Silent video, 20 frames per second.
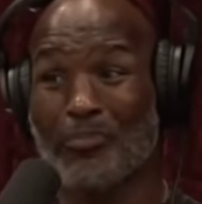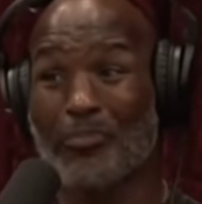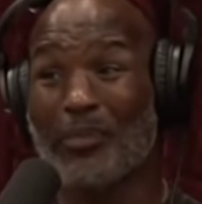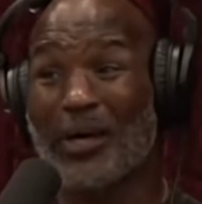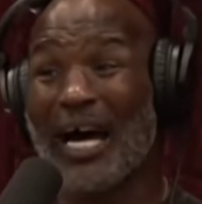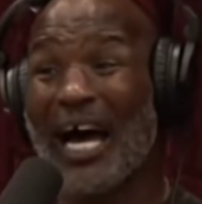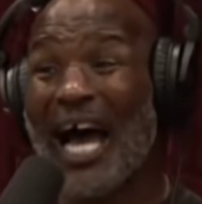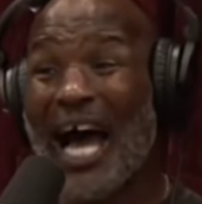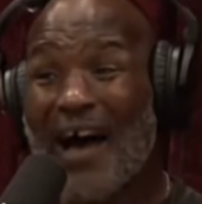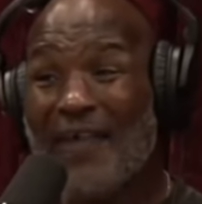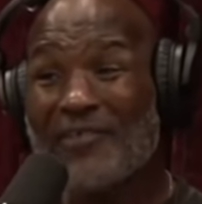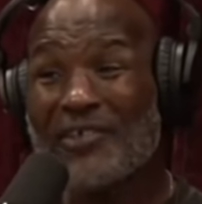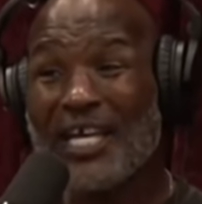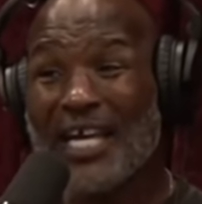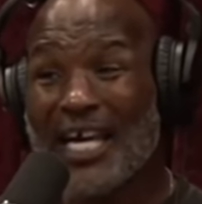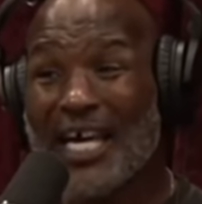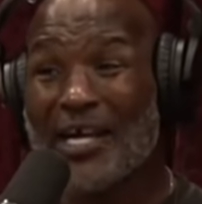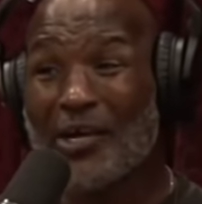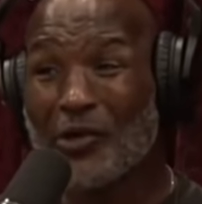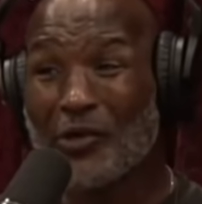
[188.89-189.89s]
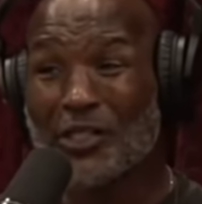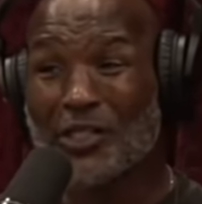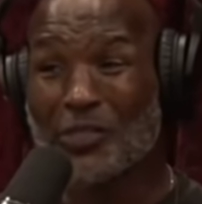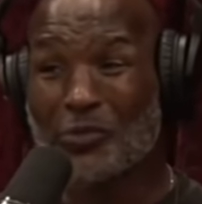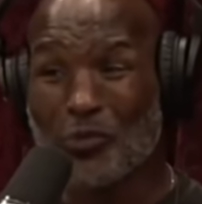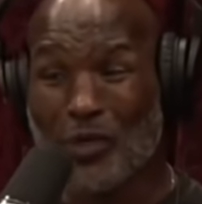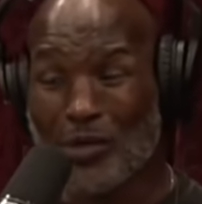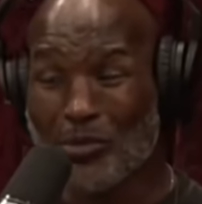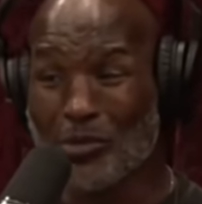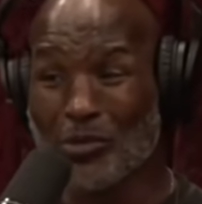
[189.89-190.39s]
But having your head on a
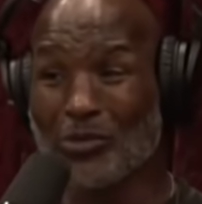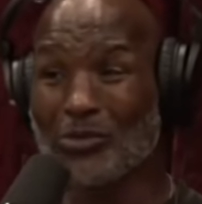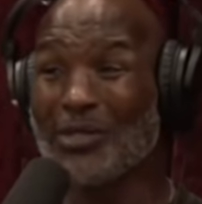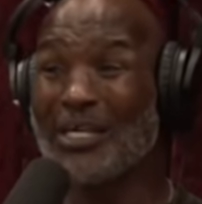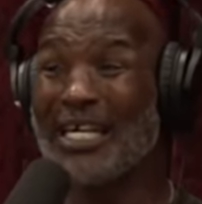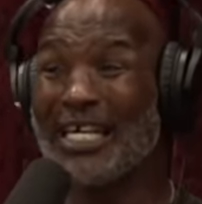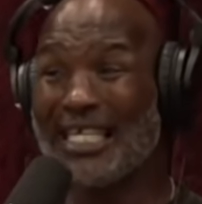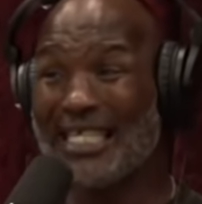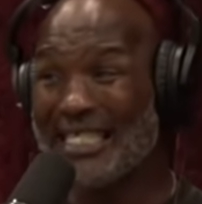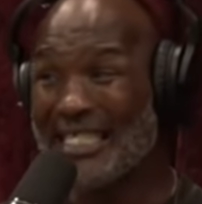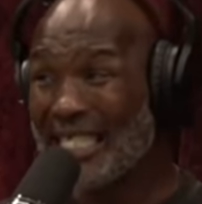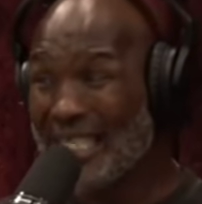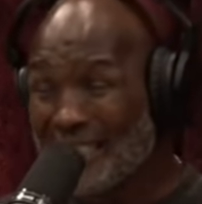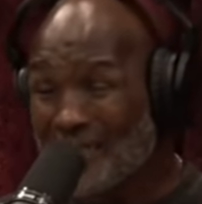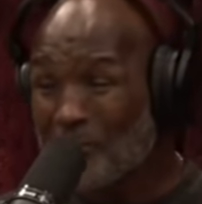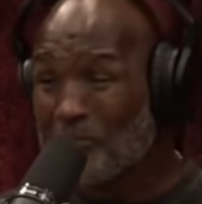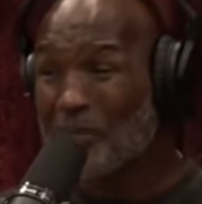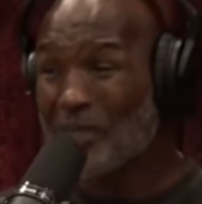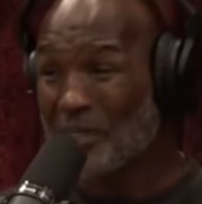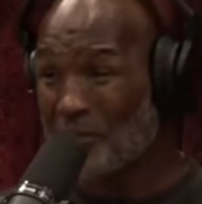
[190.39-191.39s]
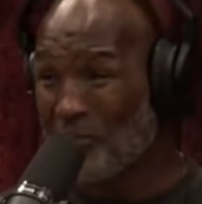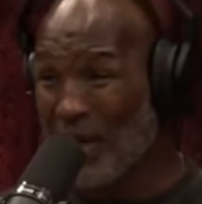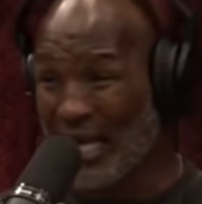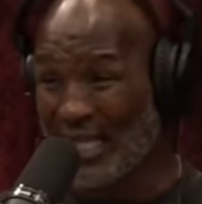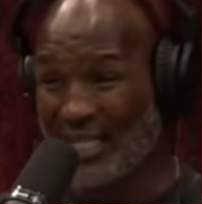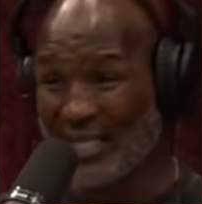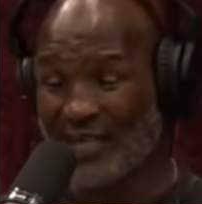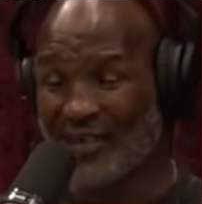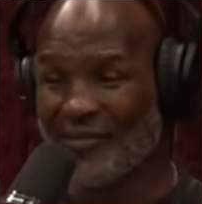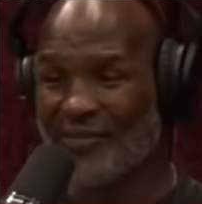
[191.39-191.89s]
swivel in this
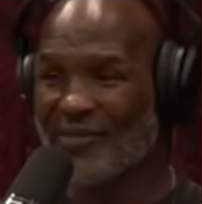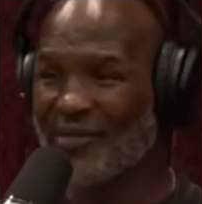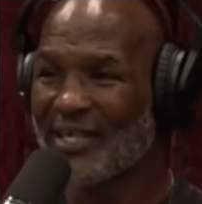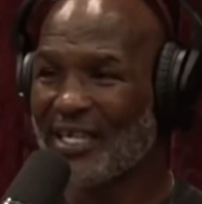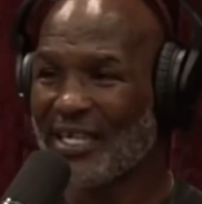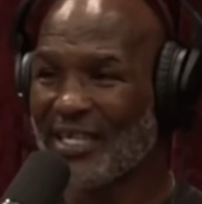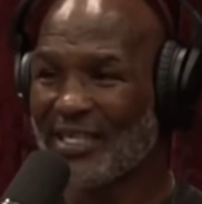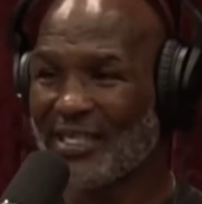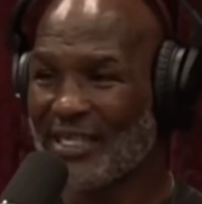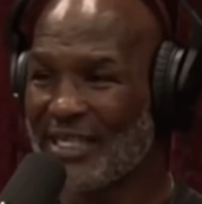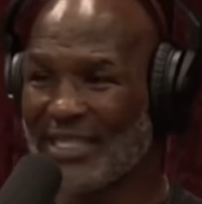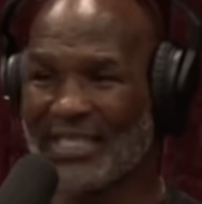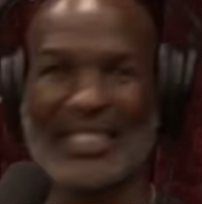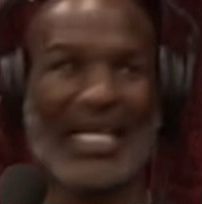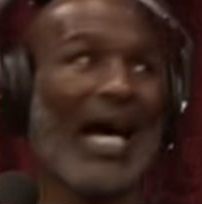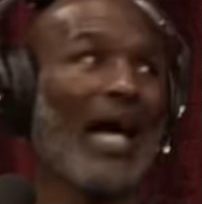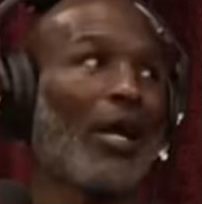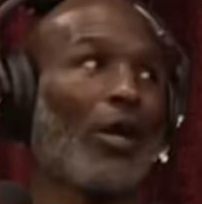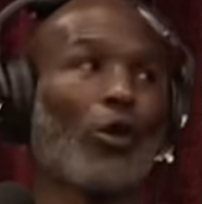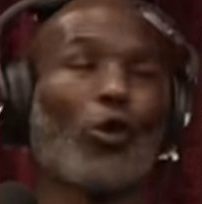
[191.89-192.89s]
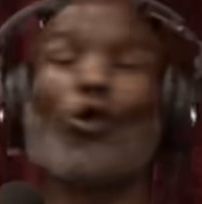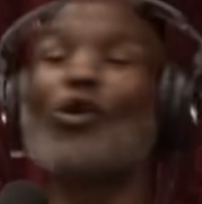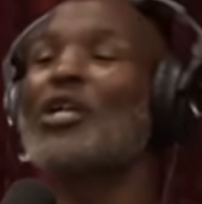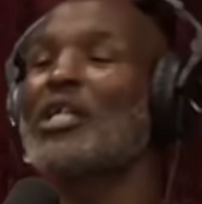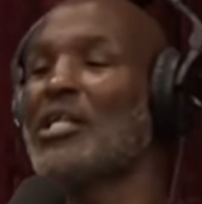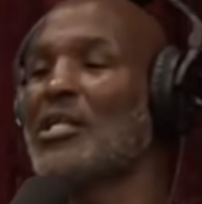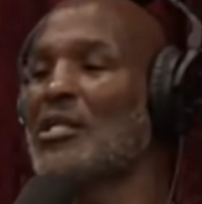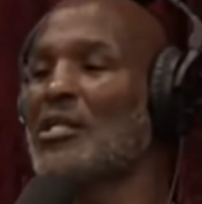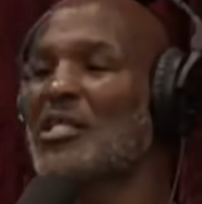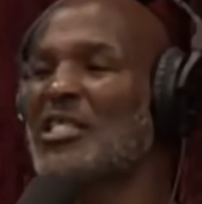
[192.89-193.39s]
perspective is not
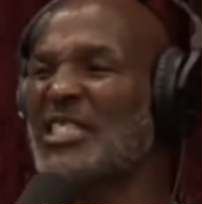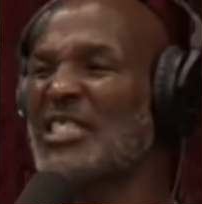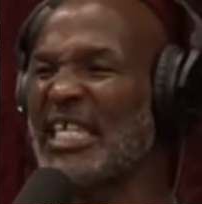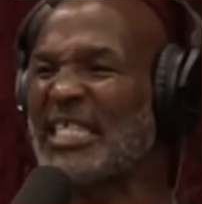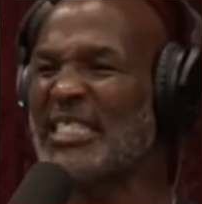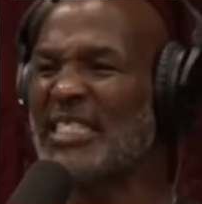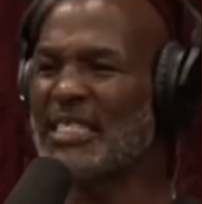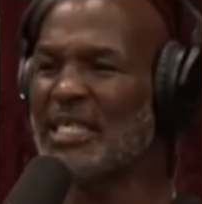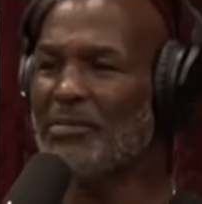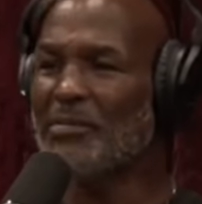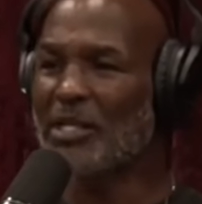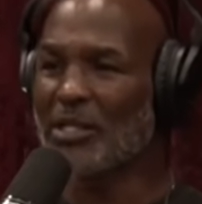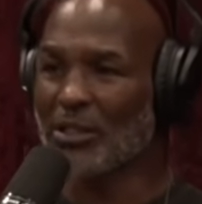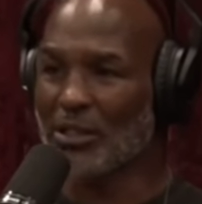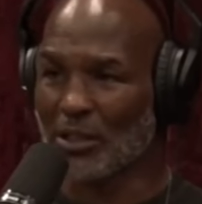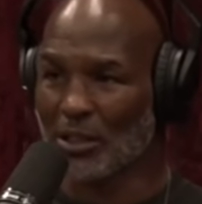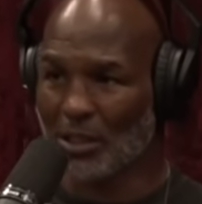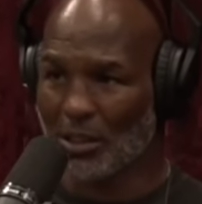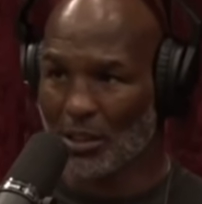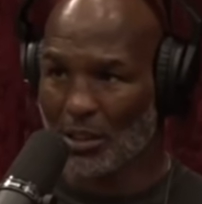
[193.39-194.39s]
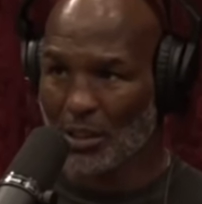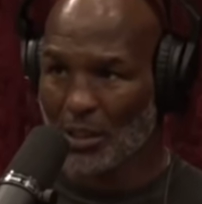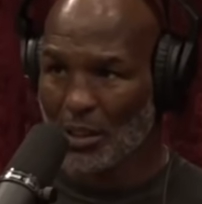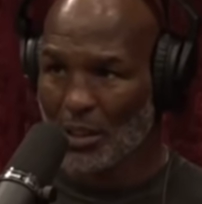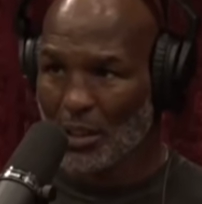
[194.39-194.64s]
looking, because they see me looking.